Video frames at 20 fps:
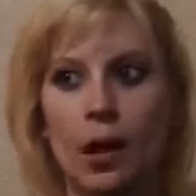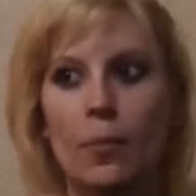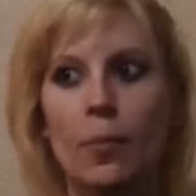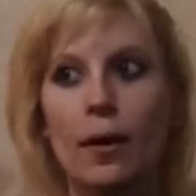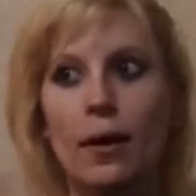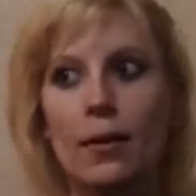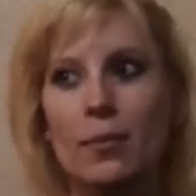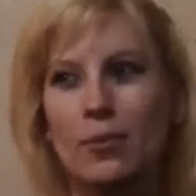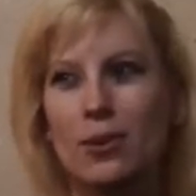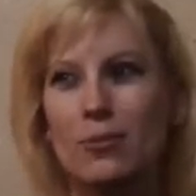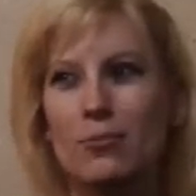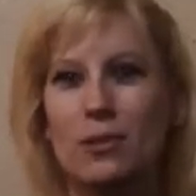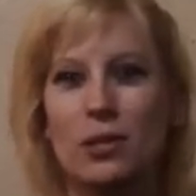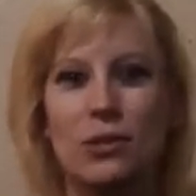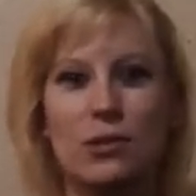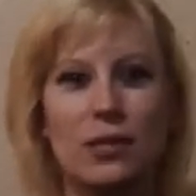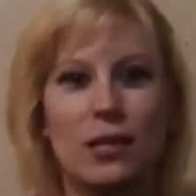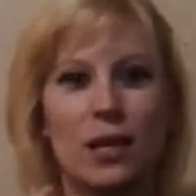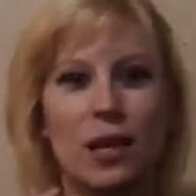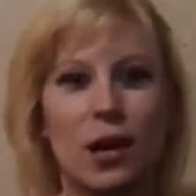probably put
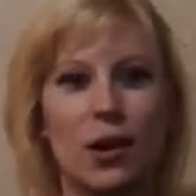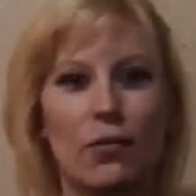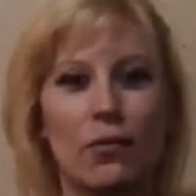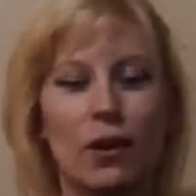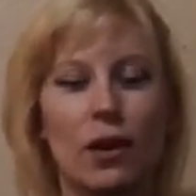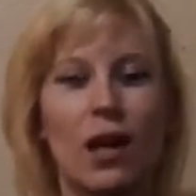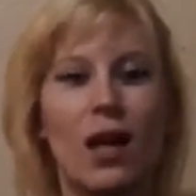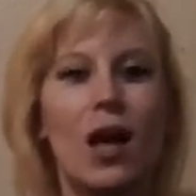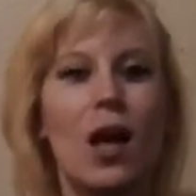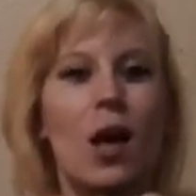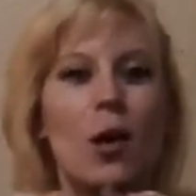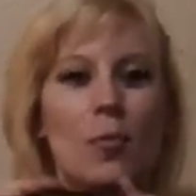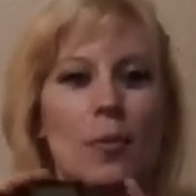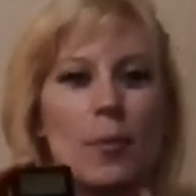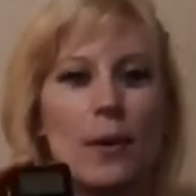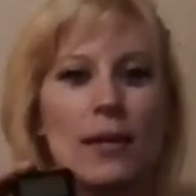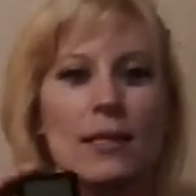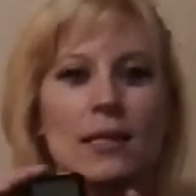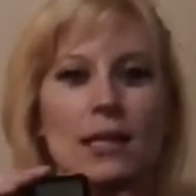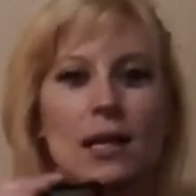music over it, but
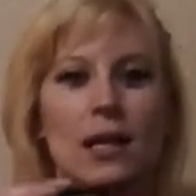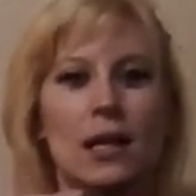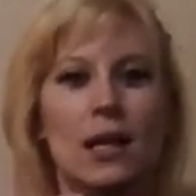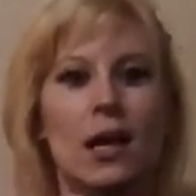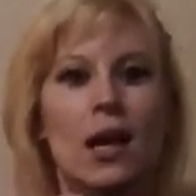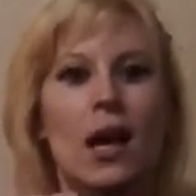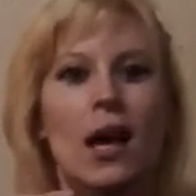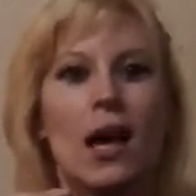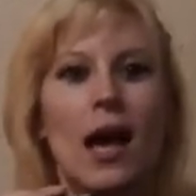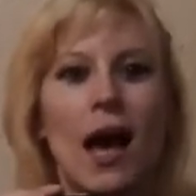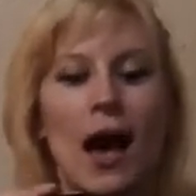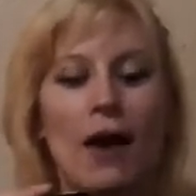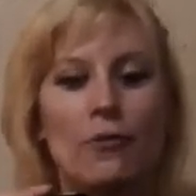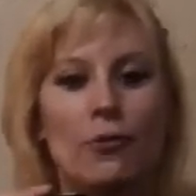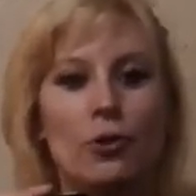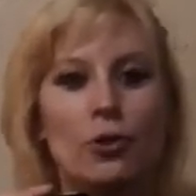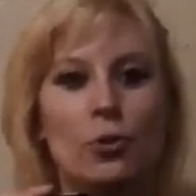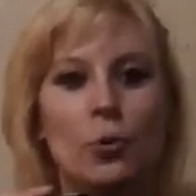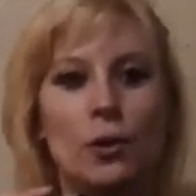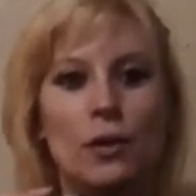basically
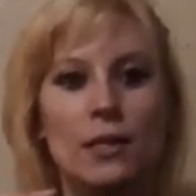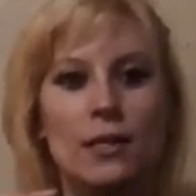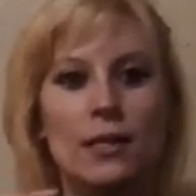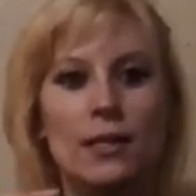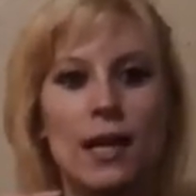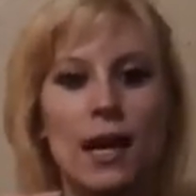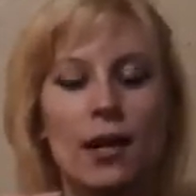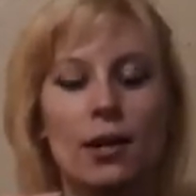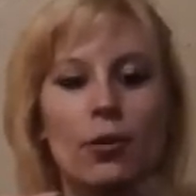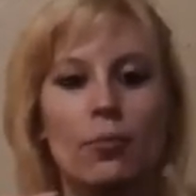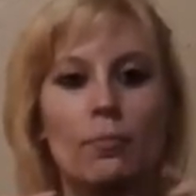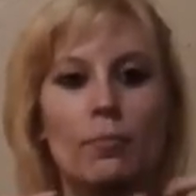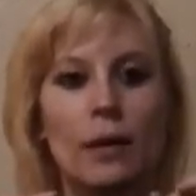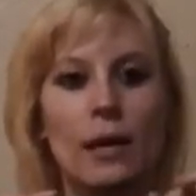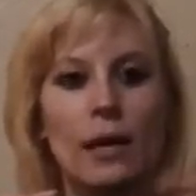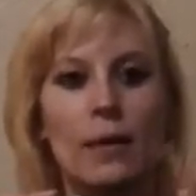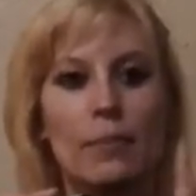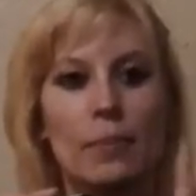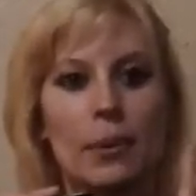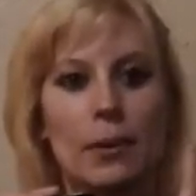after 20 seconds, it'll
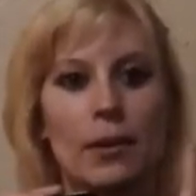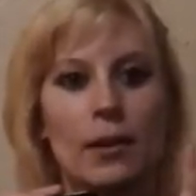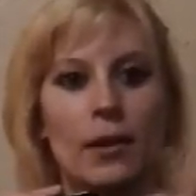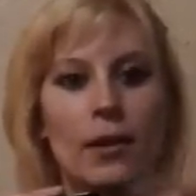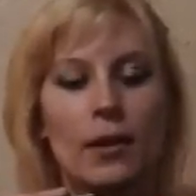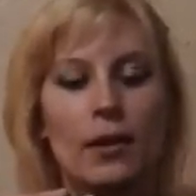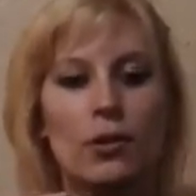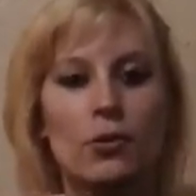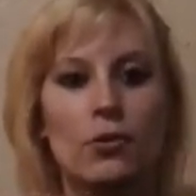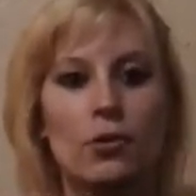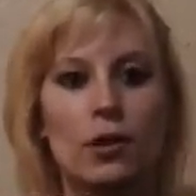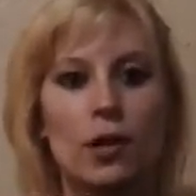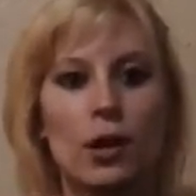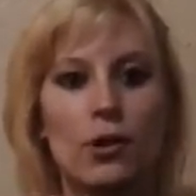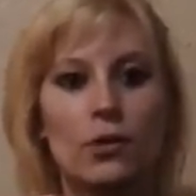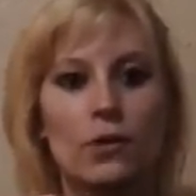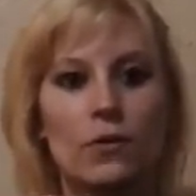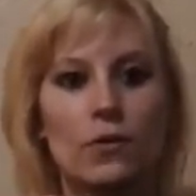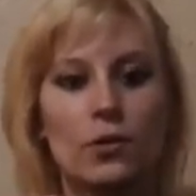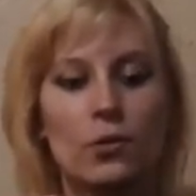beep. It
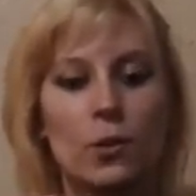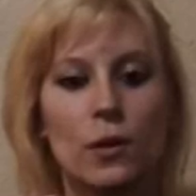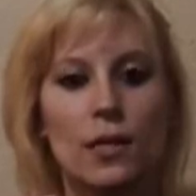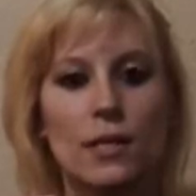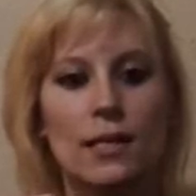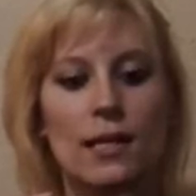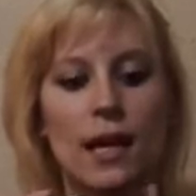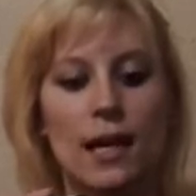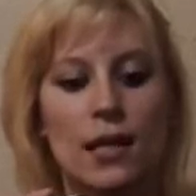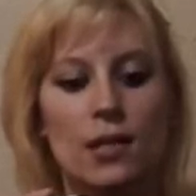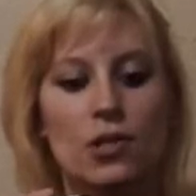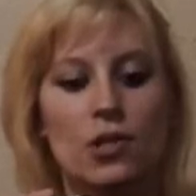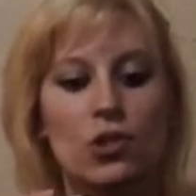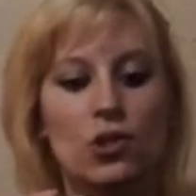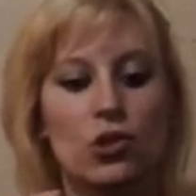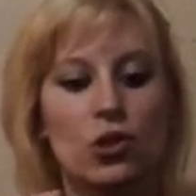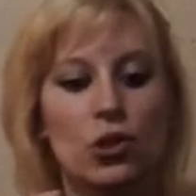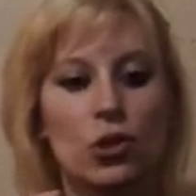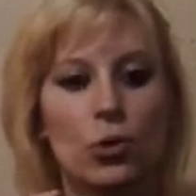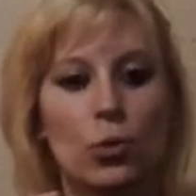goes for 20 seconds, you
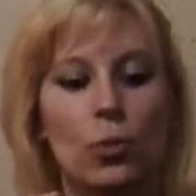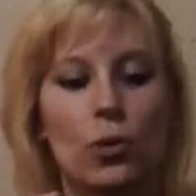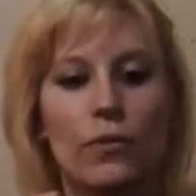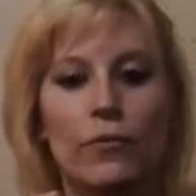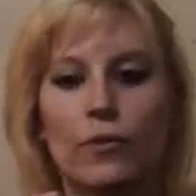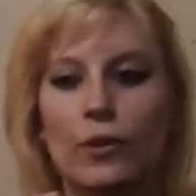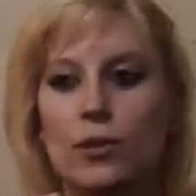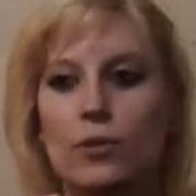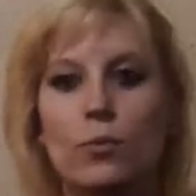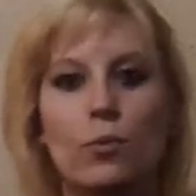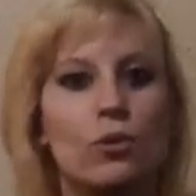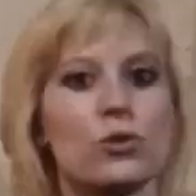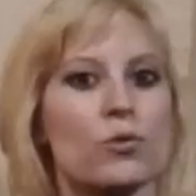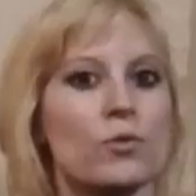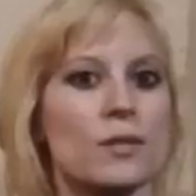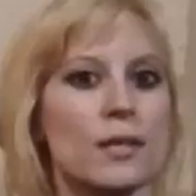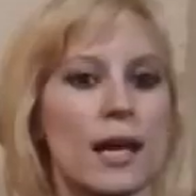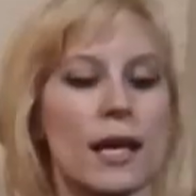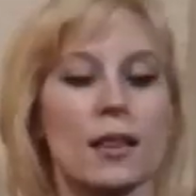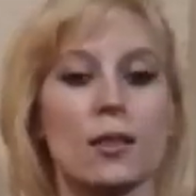do your first one, which
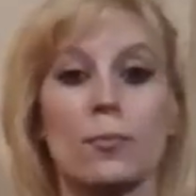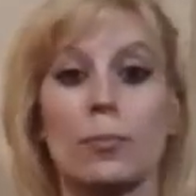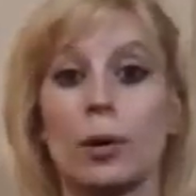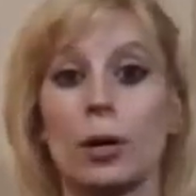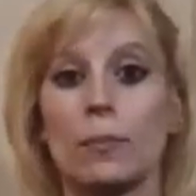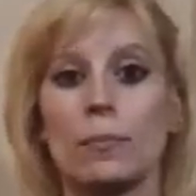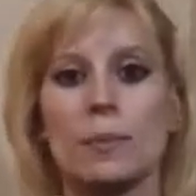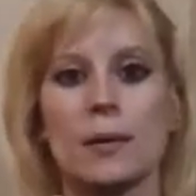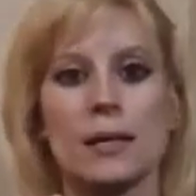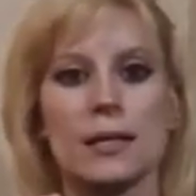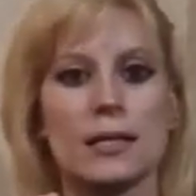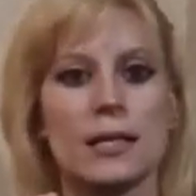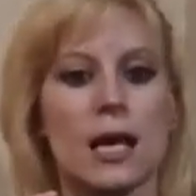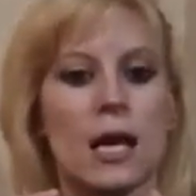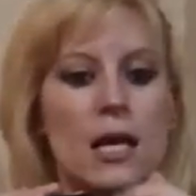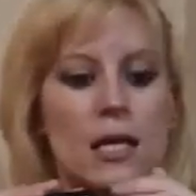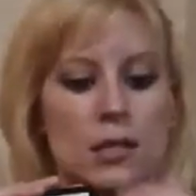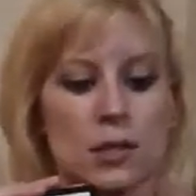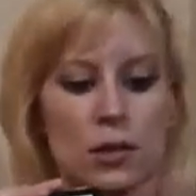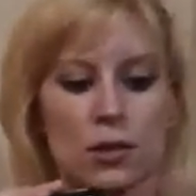was like the burpees.
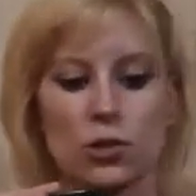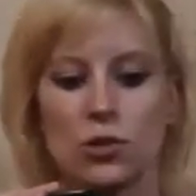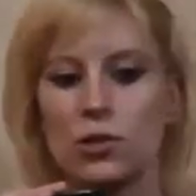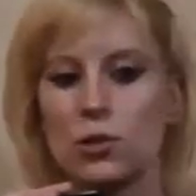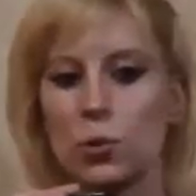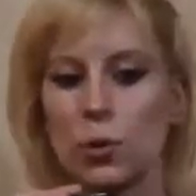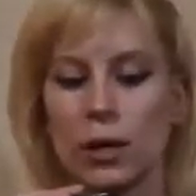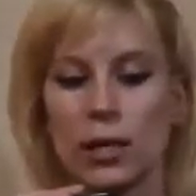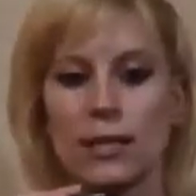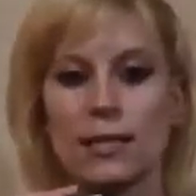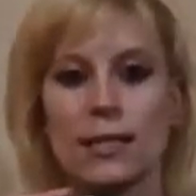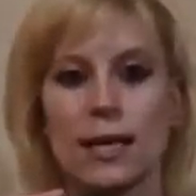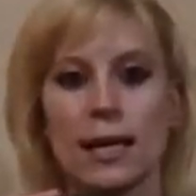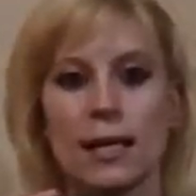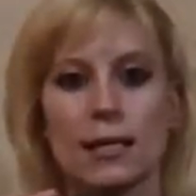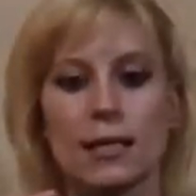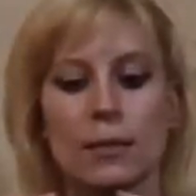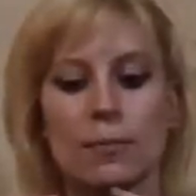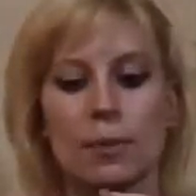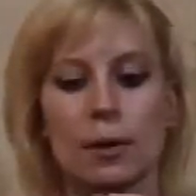So I did 20
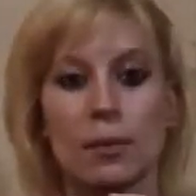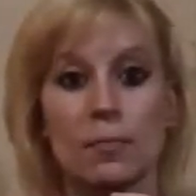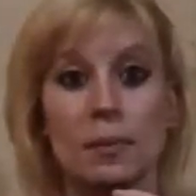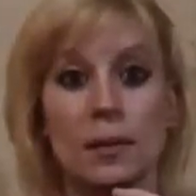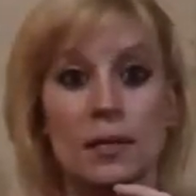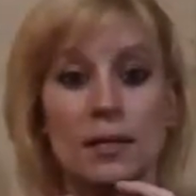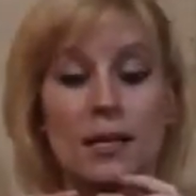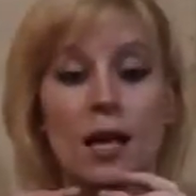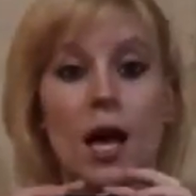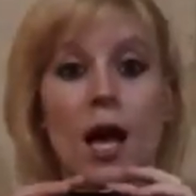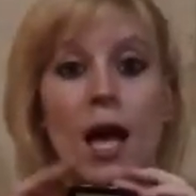seconds of burpees,